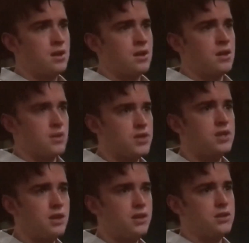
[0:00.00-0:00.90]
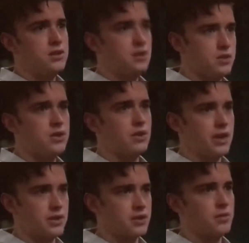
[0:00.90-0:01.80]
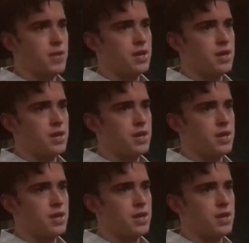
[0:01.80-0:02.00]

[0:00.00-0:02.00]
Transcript: If she did this to you, she'll answer to me.